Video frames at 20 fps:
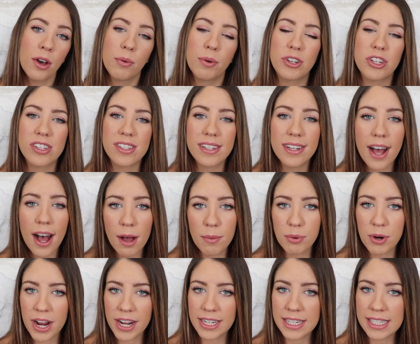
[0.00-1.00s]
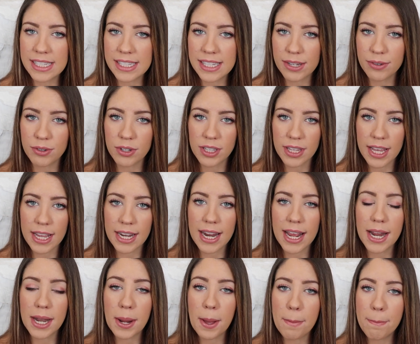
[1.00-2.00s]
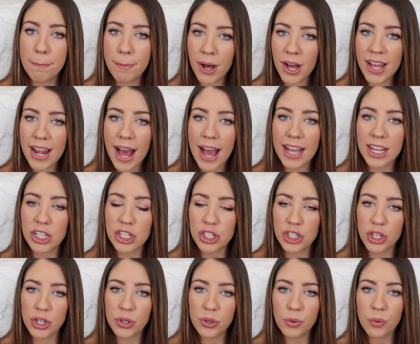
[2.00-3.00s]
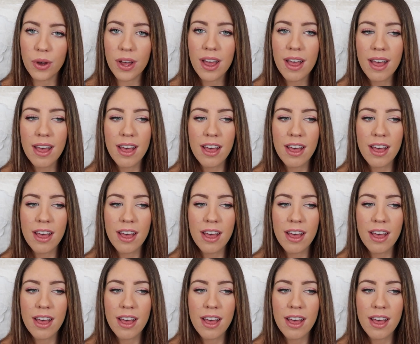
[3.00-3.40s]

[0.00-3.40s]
which is not pregnancy related, but I do